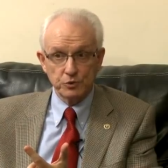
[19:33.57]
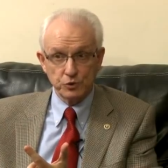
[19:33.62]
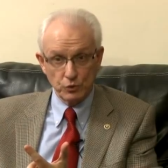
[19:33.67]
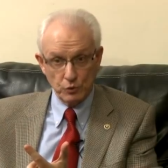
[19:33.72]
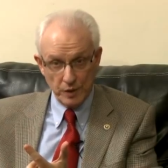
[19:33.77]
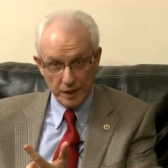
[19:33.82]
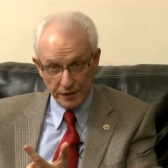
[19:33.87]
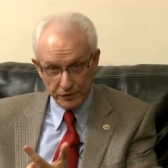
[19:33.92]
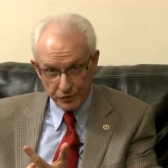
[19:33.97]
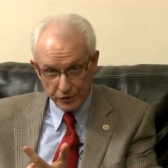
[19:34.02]

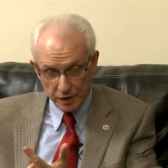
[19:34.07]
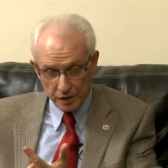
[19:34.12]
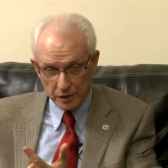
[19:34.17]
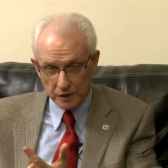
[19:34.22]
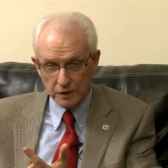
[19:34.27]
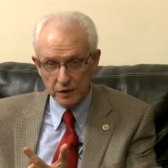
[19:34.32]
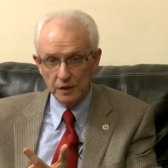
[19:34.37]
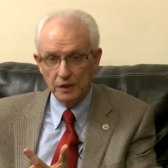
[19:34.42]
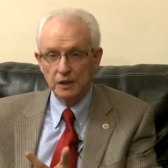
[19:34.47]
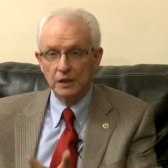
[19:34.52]
So I
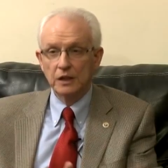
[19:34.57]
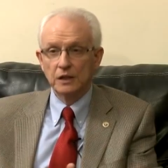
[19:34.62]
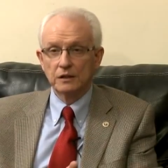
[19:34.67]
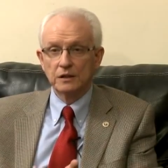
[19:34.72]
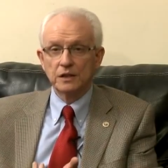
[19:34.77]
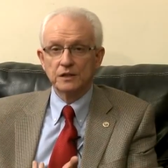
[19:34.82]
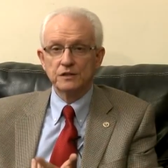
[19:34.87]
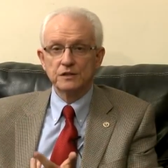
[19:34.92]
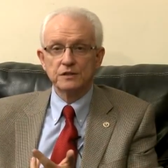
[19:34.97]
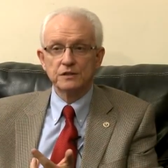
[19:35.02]
think
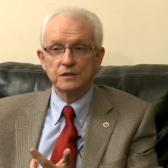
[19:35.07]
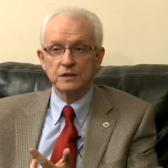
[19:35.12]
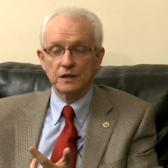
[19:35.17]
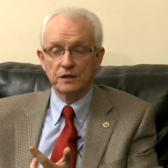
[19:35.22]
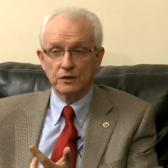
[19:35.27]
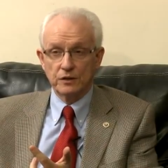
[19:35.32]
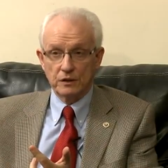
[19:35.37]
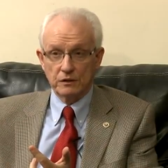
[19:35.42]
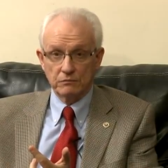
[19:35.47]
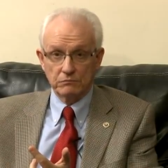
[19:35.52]
that is
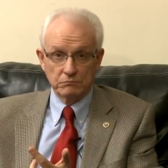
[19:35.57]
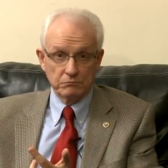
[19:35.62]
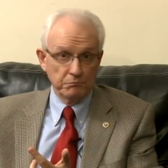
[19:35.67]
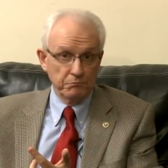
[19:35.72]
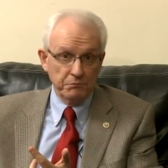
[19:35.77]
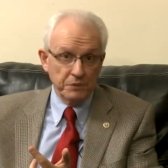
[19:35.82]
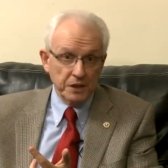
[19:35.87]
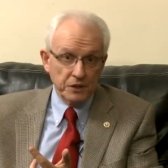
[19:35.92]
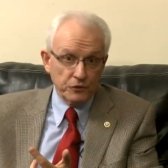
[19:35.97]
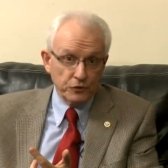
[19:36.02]
a
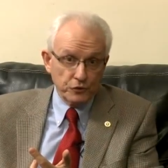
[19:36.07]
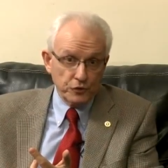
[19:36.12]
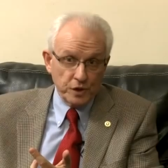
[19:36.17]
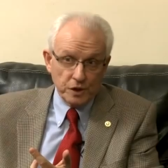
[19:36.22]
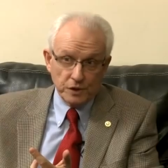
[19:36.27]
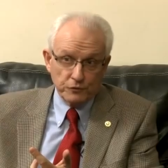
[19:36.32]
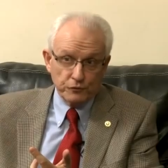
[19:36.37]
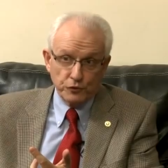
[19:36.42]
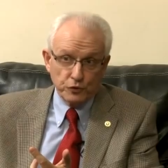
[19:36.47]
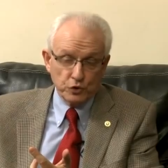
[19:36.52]
big
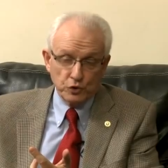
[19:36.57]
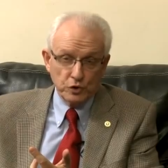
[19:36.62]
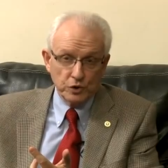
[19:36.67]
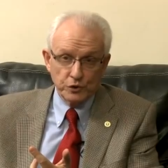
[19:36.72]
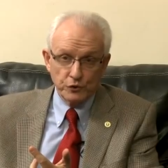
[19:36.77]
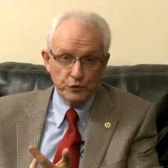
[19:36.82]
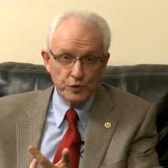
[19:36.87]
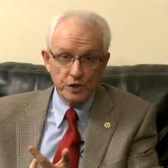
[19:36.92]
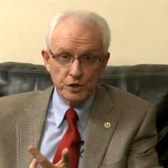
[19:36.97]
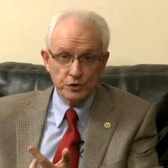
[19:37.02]
threat for all
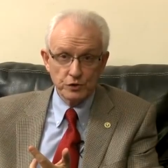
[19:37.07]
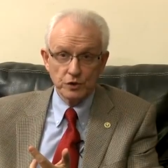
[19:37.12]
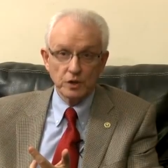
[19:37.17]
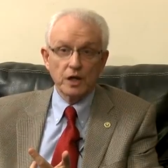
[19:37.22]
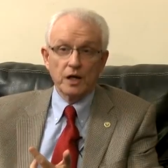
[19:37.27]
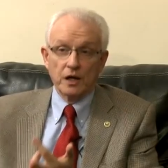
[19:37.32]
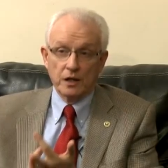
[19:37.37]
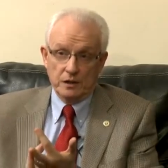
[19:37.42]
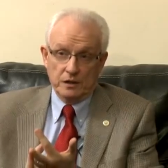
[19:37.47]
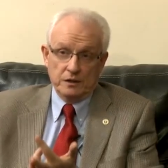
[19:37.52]
the region,
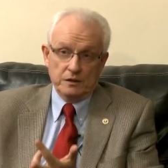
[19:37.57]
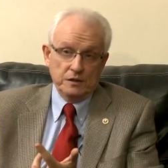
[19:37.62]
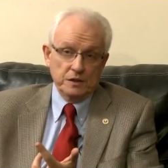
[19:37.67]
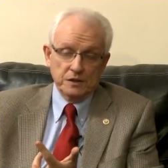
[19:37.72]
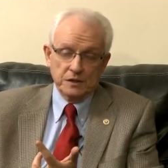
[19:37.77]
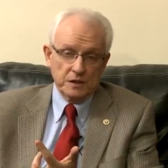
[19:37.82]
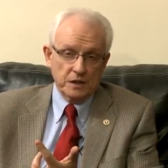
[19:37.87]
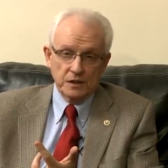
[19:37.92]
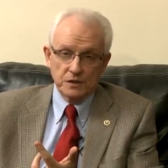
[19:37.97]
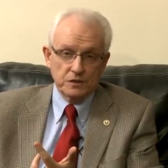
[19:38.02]
and in
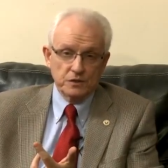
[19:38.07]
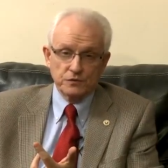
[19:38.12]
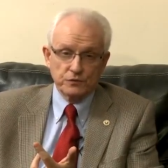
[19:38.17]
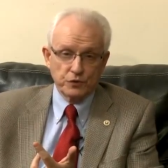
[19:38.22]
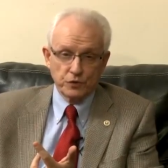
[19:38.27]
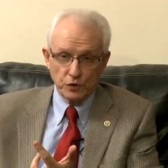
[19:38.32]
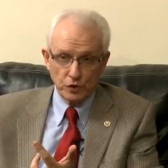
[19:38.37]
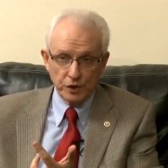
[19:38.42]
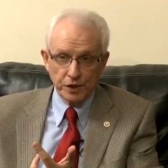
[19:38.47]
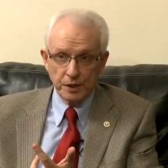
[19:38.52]
this case, is
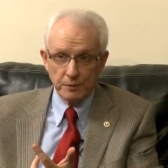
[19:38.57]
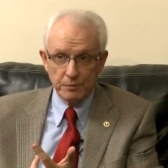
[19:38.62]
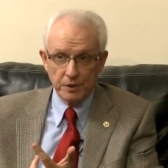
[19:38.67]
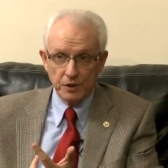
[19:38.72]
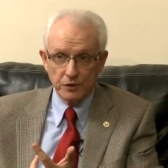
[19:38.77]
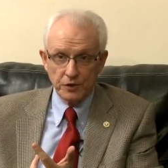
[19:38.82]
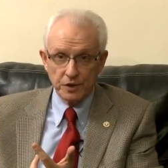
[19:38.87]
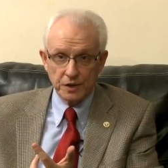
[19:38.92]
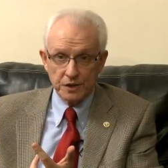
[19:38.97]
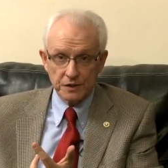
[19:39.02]
for all the
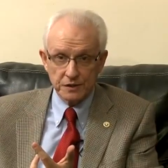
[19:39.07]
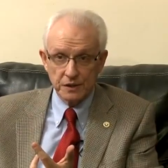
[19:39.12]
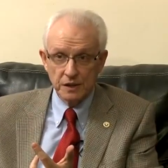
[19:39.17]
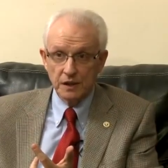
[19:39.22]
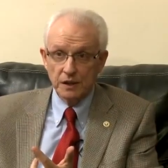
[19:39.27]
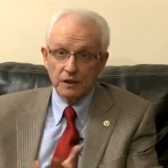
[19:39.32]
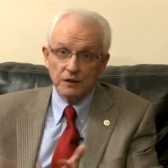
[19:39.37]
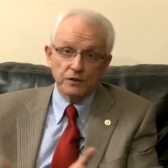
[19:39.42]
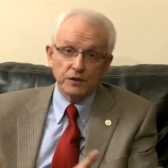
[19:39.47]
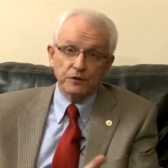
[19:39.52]
Americas.
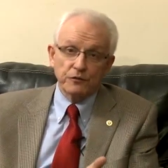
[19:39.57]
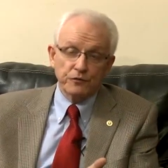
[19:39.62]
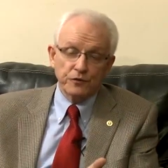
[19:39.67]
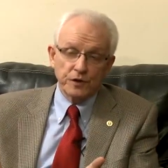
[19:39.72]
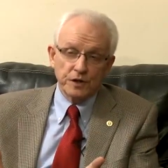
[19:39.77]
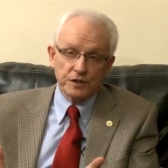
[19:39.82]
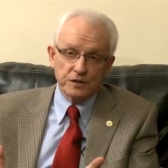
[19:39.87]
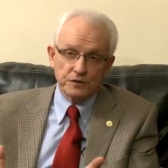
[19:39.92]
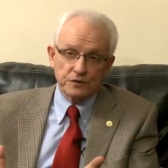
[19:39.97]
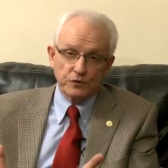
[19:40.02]
The
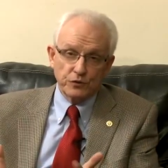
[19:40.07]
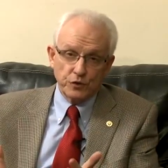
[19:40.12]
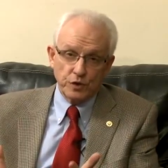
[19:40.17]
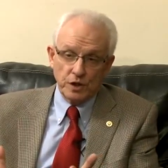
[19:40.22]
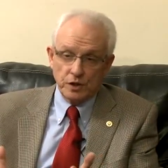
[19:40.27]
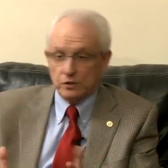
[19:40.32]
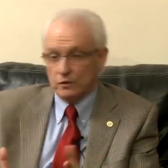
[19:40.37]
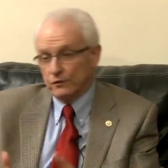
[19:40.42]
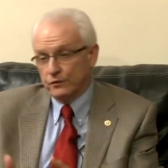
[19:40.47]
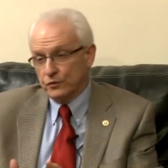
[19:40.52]
first
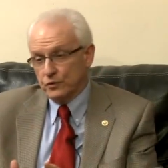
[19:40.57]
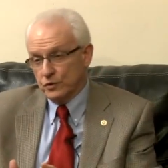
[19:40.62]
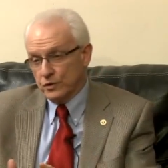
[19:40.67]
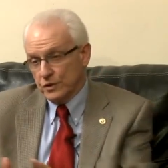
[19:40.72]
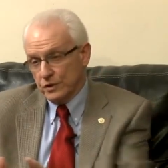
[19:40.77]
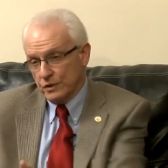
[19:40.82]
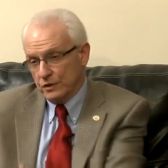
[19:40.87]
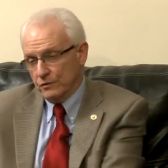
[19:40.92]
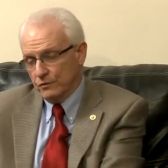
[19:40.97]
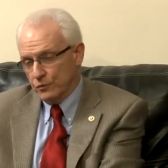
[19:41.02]
threat, of
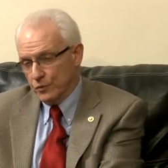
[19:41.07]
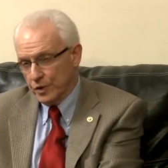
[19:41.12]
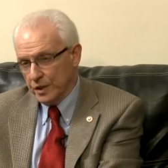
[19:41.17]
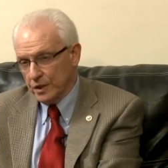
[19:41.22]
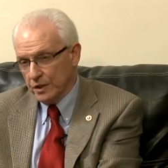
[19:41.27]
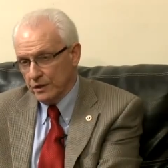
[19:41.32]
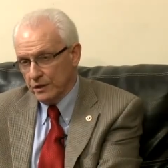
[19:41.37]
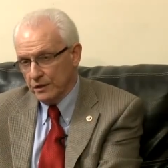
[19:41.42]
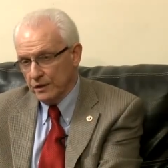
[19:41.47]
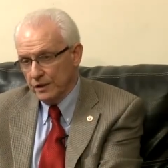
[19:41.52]
course, if we
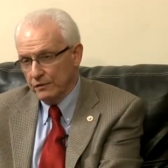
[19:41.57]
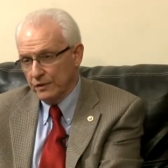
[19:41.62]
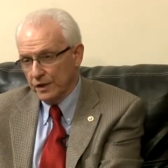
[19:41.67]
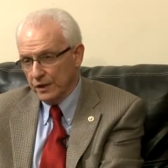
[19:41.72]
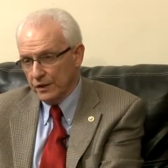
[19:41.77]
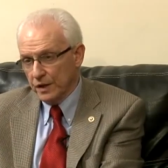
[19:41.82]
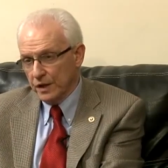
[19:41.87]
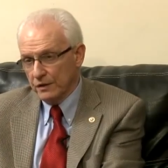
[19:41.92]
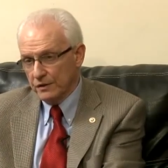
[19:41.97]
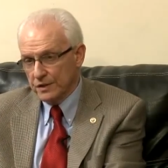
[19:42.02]
are
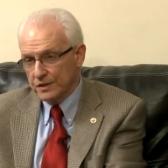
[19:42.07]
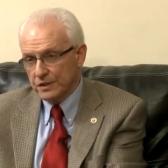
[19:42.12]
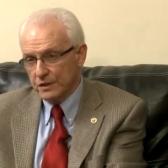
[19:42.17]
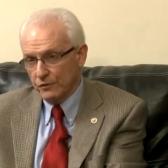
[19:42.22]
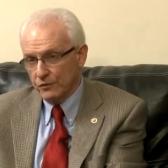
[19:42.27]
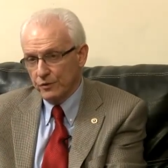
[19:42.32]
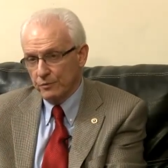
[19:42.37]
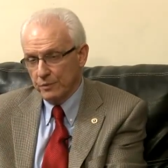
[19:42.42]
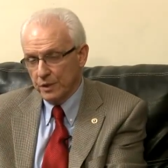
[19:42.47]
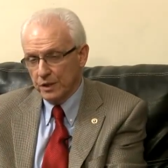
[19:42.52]
living there in
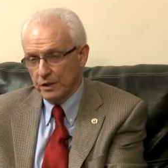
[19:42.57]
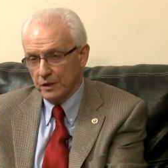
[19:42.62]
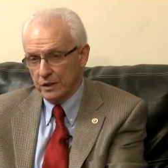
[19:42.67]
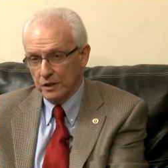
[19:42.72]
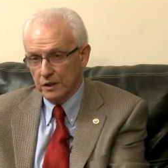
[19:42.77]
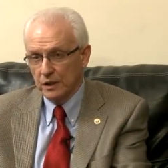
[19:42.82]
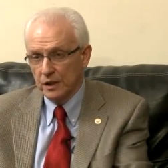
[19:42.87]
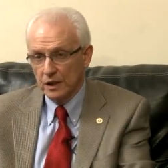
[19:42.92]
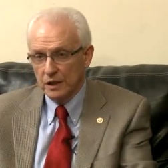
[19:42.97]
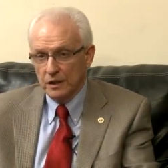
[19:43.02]
South
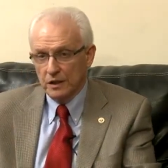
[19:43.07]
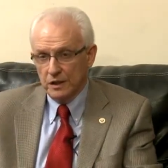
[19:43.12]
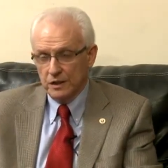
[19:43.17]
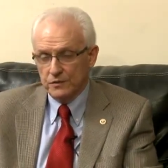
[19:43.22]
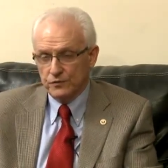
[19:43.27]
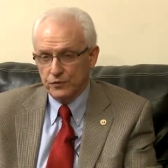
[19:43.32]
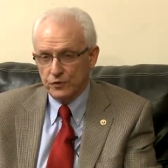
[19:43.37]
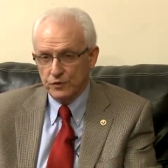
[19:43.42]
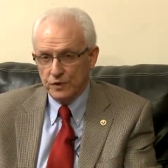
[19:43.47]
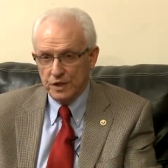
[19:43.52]
America,
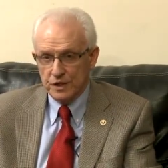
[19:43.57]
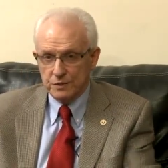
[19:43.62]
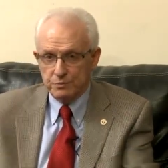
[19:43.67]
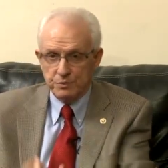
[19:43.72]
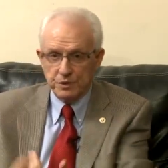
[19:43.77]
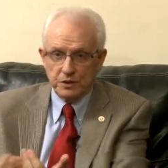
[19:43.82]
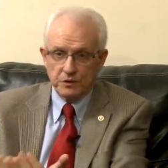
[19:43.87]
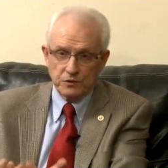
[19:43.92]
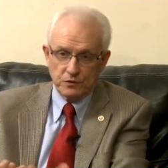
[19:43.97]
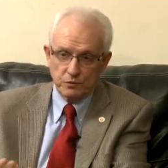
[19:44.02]
is for us
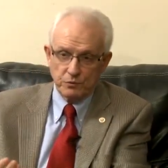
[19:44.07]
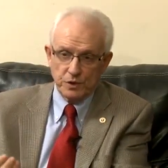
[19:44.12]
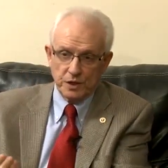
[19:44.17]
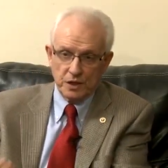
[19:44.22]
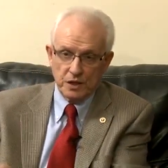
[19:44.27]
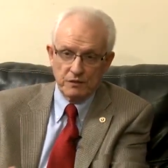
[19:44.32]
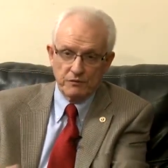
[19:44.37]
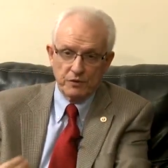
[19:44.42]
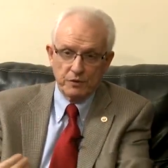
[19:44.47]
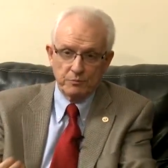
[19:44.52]
because we
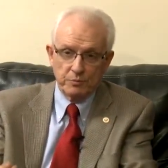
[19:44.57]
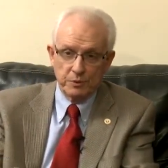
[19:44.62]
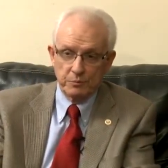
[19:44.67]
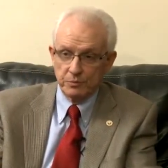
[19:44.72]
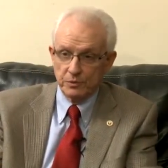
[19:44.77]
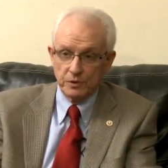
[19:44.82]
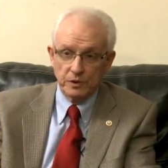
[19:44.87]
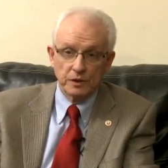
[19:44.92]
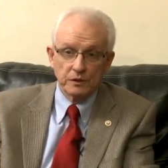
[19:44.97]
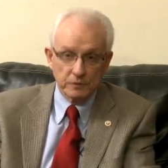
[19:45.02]
have the
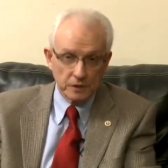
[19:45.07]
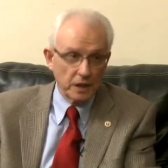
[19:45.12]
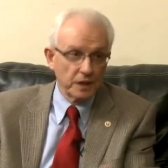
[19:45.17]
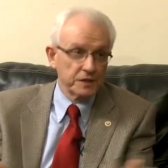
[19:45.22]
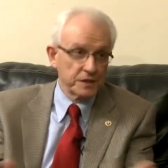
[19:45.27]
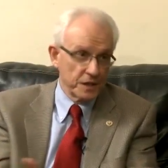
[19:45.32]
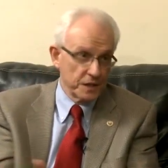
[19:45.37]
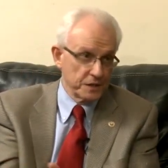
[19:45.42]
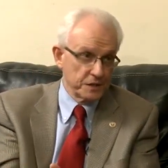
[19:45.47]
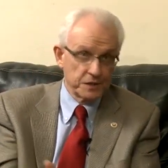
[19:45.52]
people,
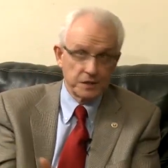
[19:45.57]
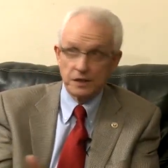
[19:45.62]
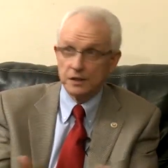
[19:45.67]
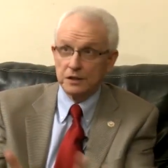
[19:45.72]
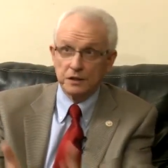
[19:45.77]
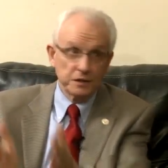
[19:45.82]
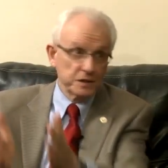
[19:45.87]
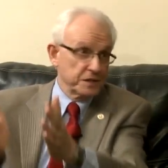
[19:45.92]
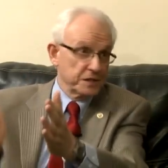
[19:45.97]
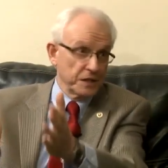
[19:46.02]
as I said,
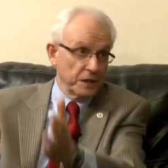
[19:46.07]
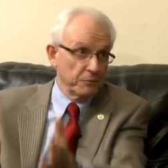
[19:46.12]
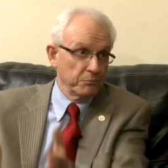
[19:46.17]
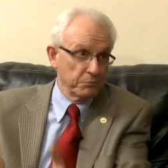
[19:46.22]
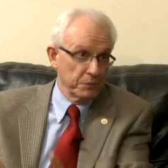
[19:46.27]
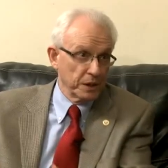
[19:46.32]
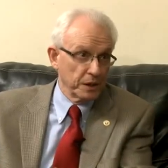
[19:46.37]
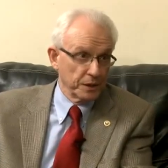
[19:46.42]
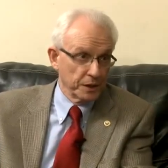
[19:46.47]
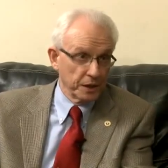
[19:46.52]
in the
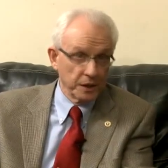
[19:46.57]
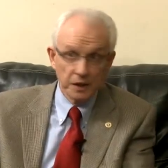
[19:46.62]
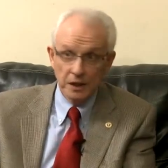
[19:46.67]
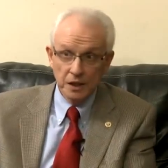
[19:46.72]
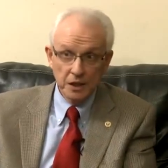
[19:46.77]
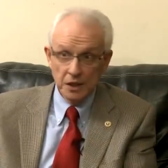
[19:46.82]
same building.